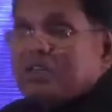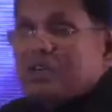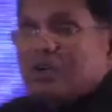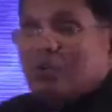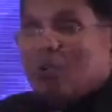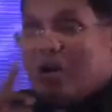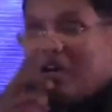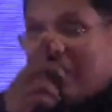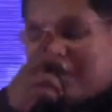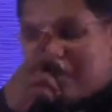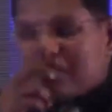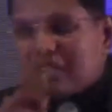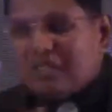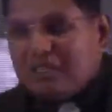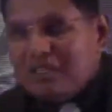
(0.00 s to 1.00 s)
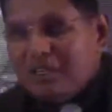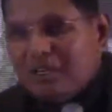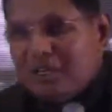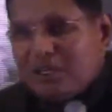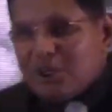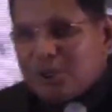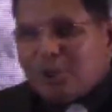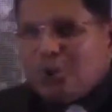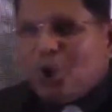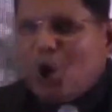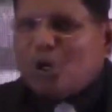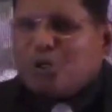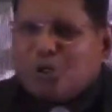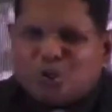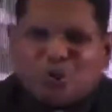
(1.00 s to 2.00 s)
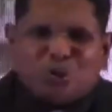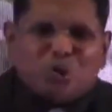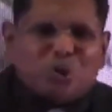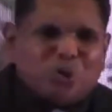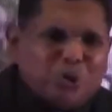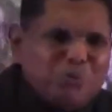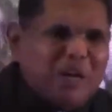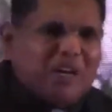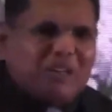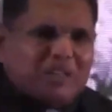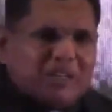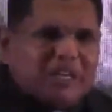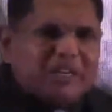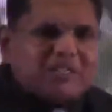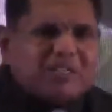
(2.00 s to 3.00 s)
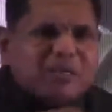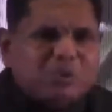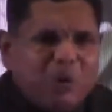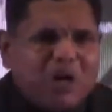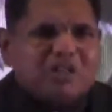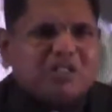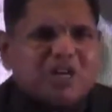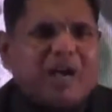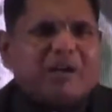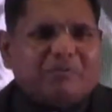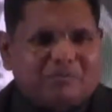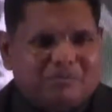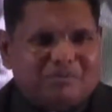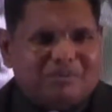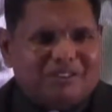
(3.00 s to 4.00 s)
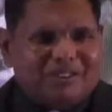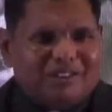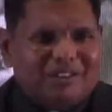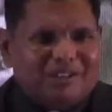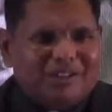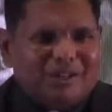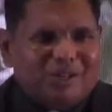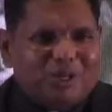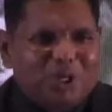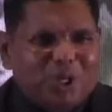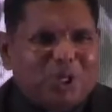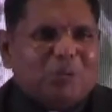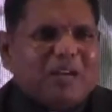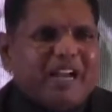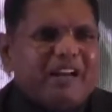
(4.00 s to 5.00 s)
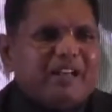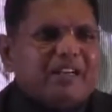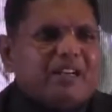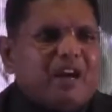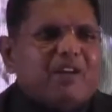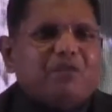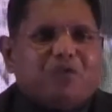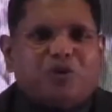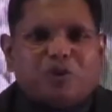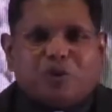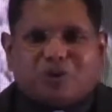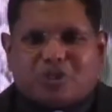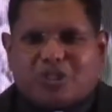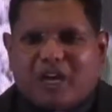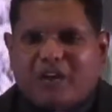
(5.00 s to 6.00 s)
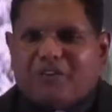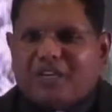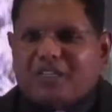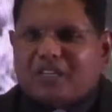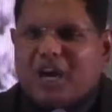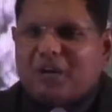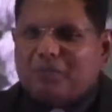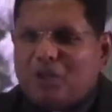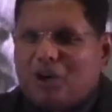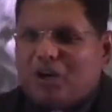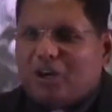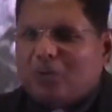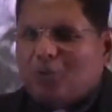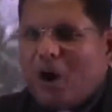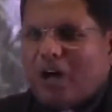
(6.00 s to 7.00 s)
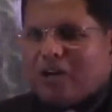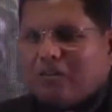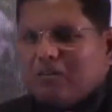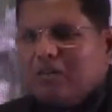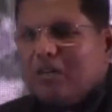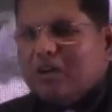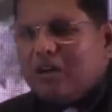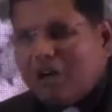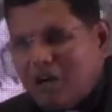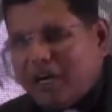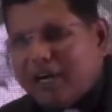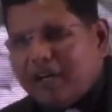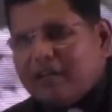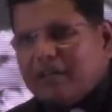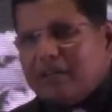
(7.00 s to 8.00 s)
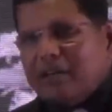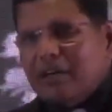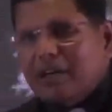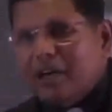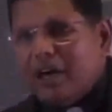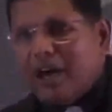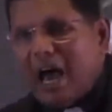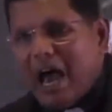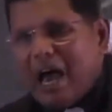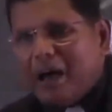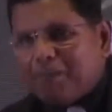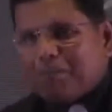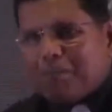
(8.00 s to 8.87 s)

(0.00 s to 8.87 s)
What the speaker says: One is, do not do too many things in one time. You'll be getting confused. Every time you're in one learning app,